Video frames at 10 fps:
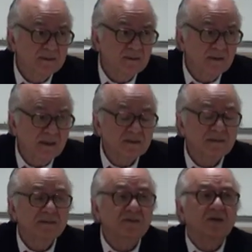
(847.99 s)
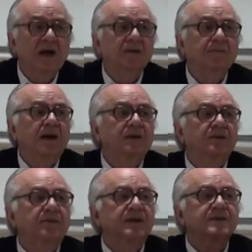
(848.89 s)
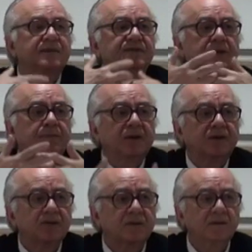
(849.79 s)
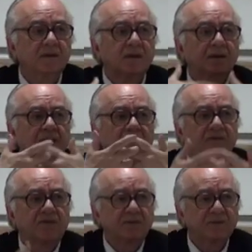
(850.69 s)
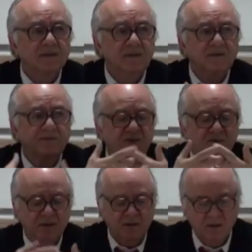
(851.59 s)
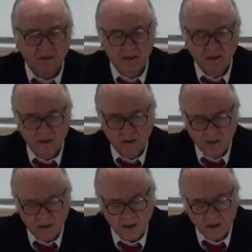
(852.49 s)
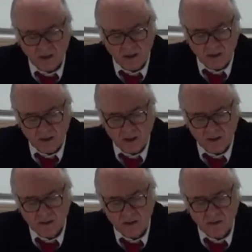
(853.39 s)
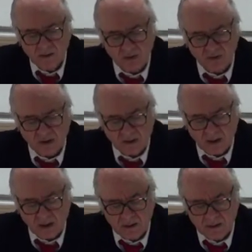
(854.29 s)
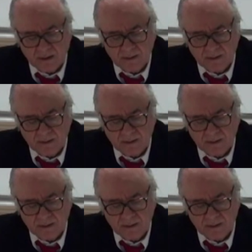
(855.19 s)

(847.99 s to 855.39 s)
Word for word: So let's start by degrees of separation from this conventional uh, social sciences.